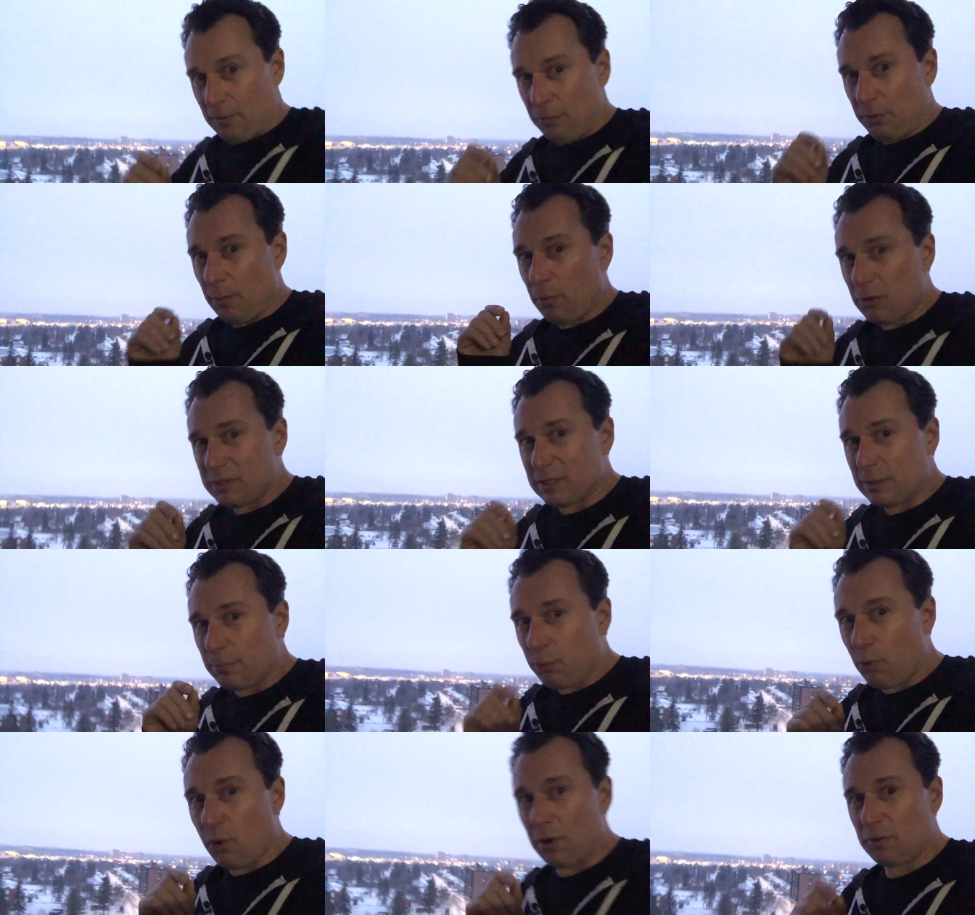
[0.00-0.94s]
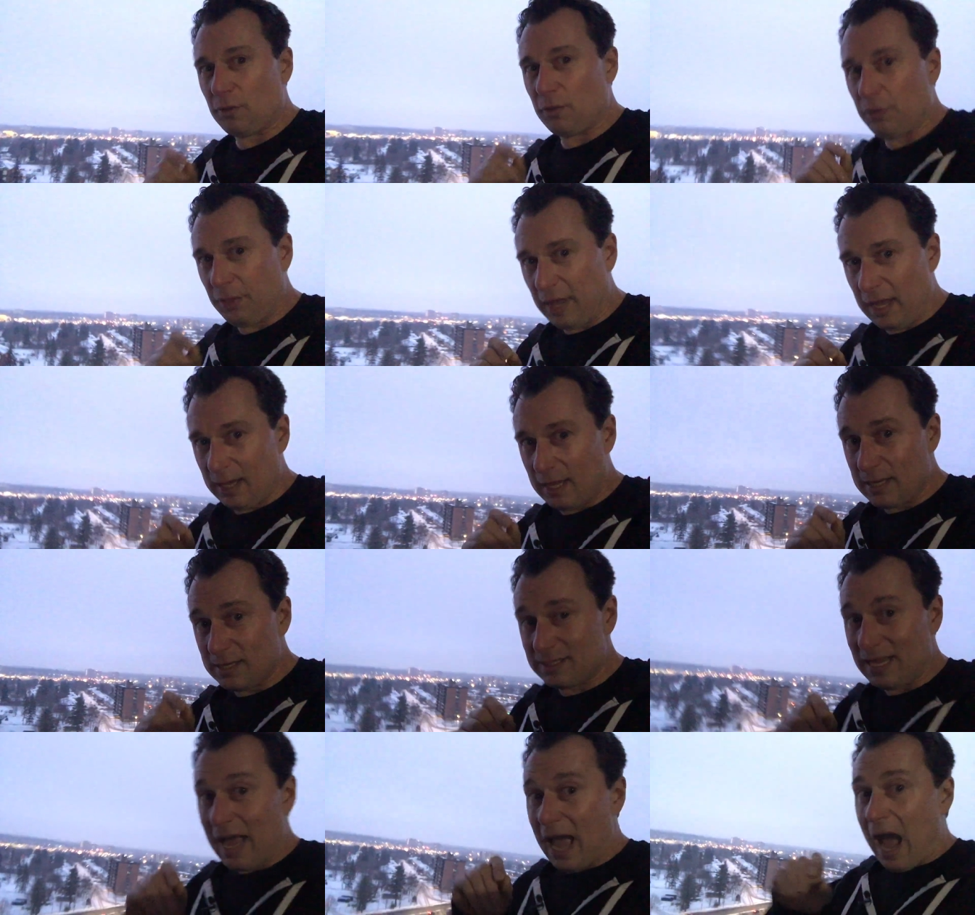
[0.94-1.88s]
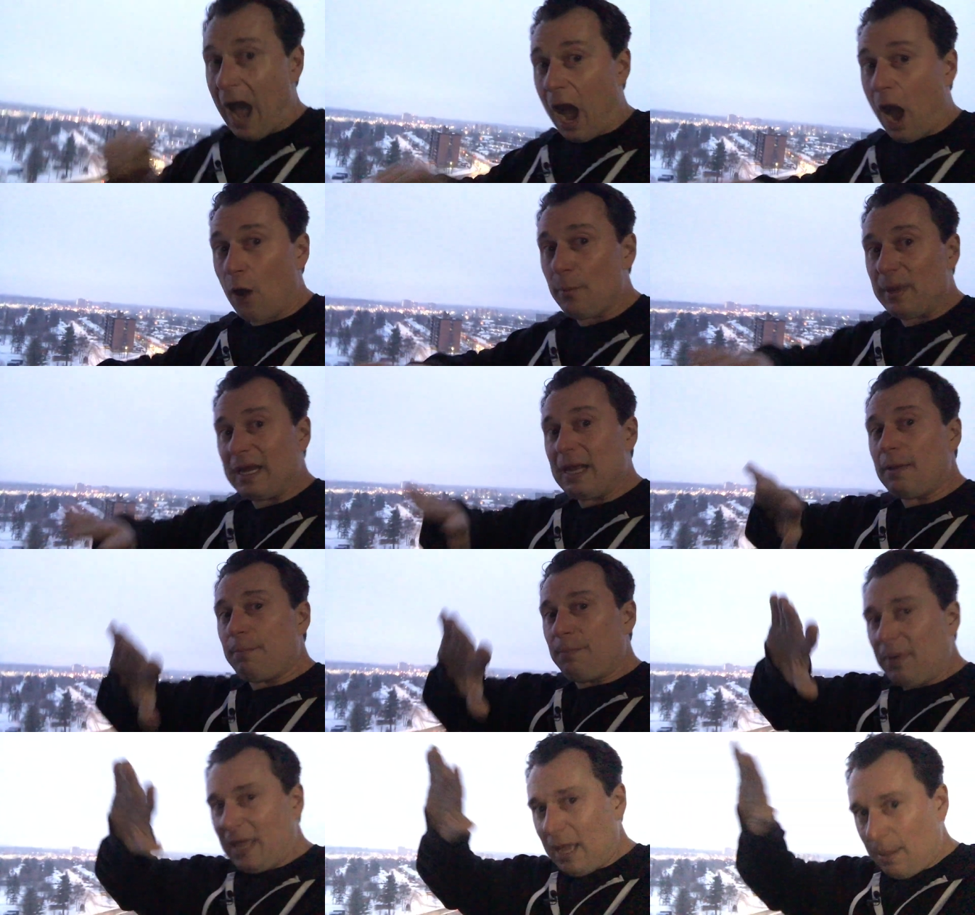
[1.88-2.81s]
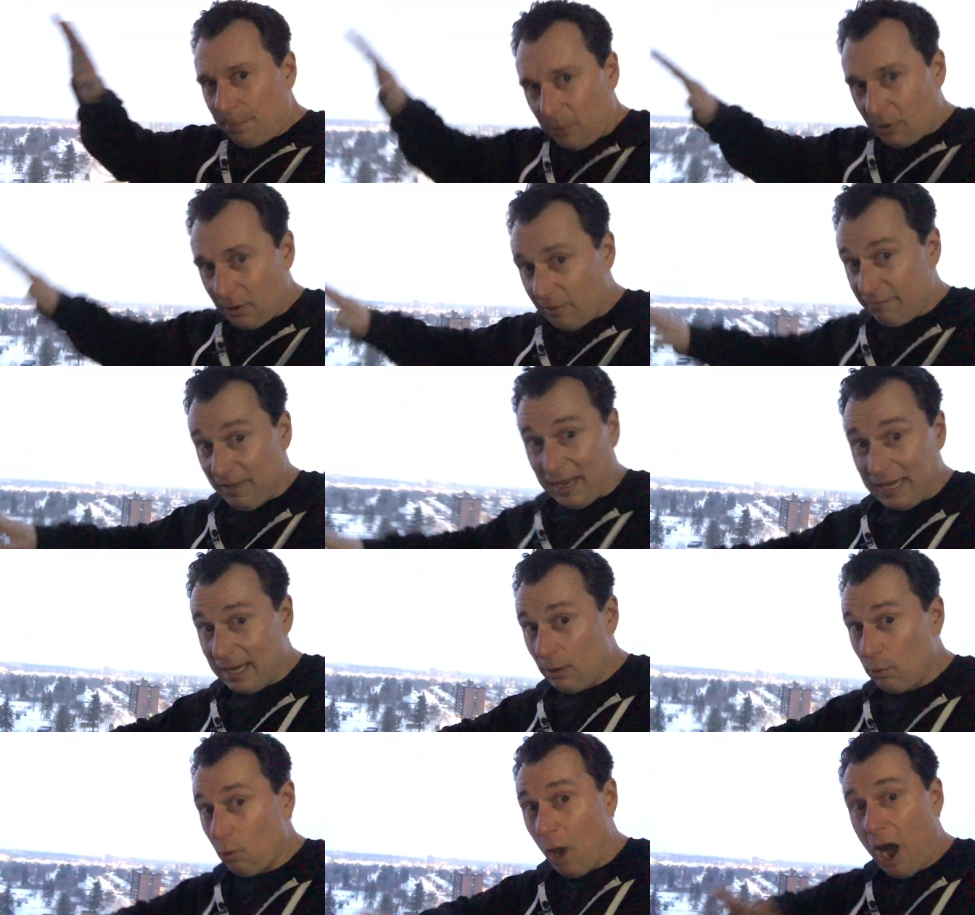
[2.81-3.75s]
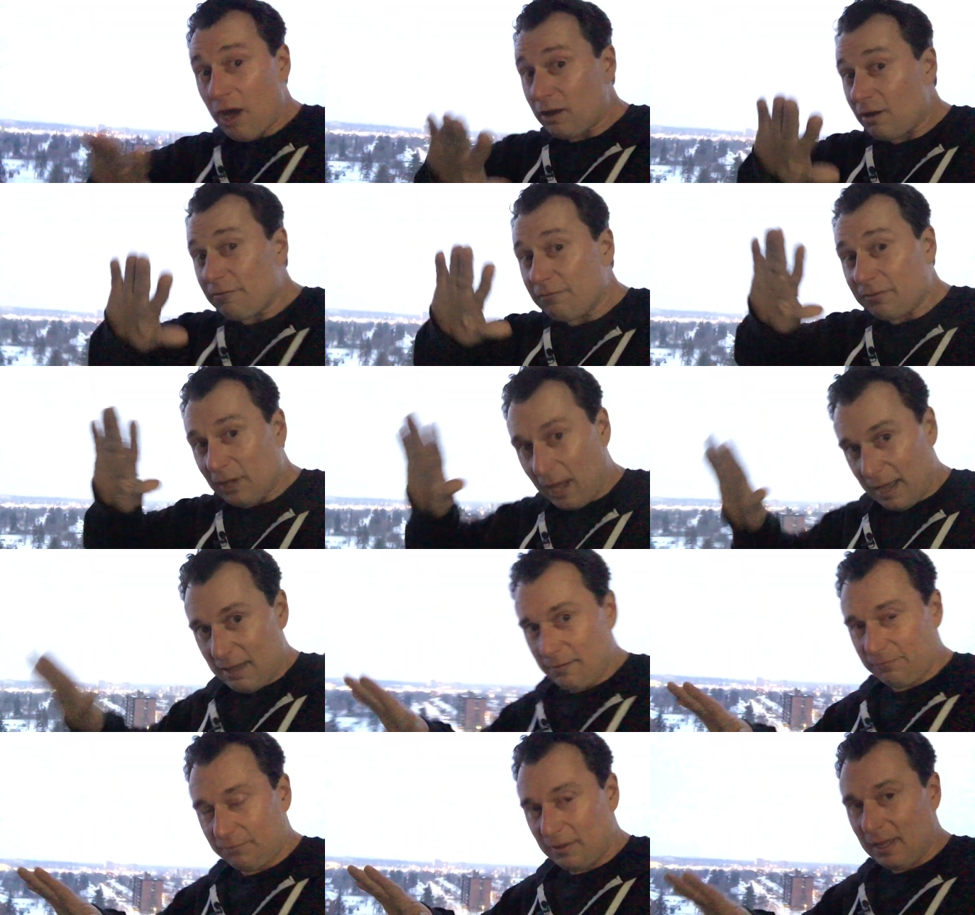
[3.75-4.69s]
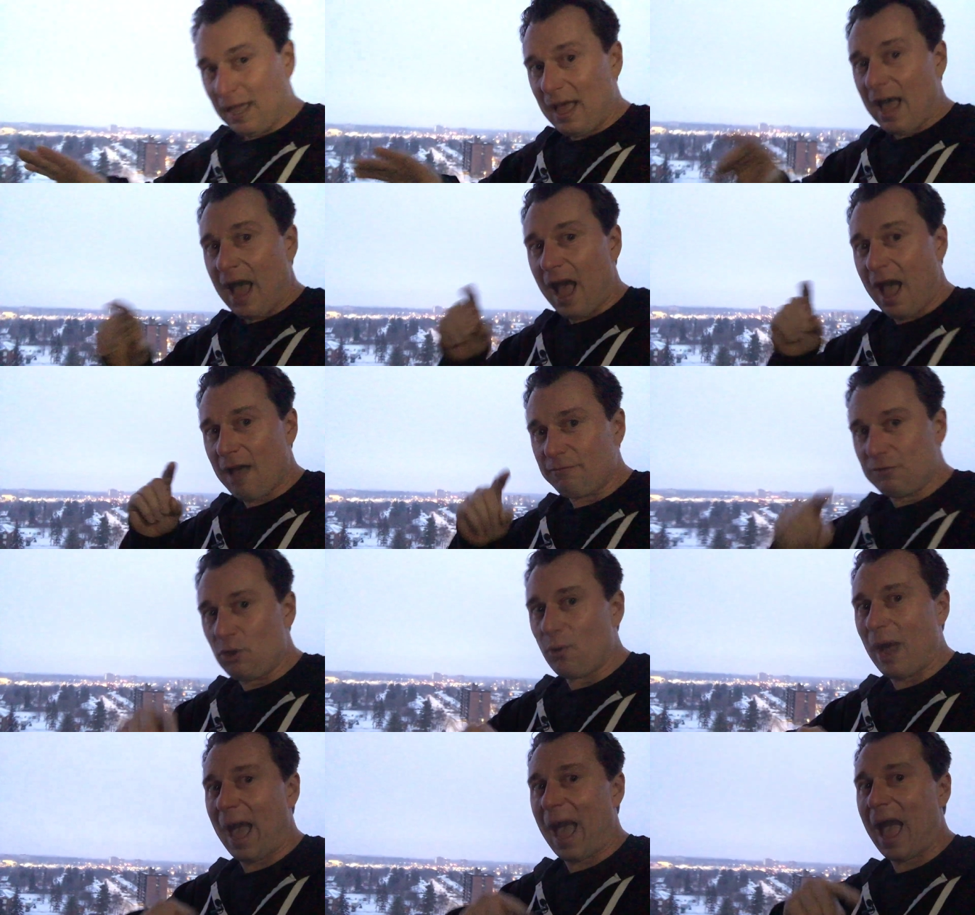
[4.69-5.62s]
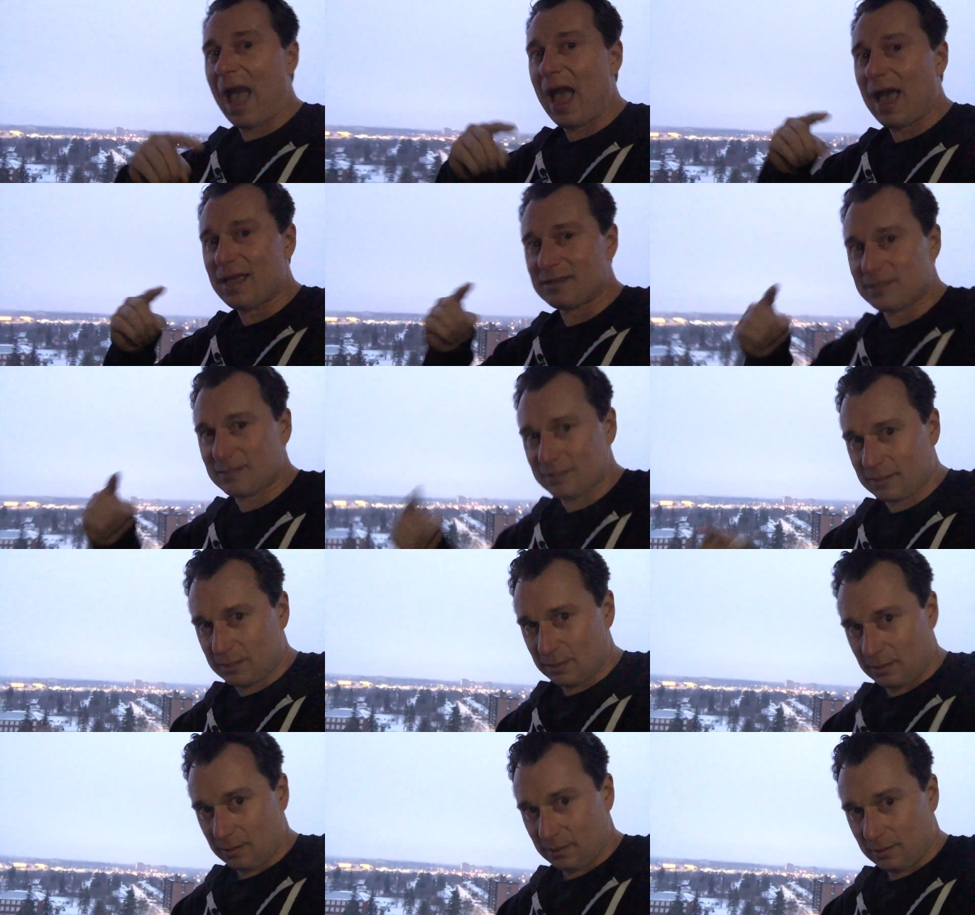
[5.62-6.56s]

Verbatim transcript: the most important thing is, how many people of any walk of life have you asked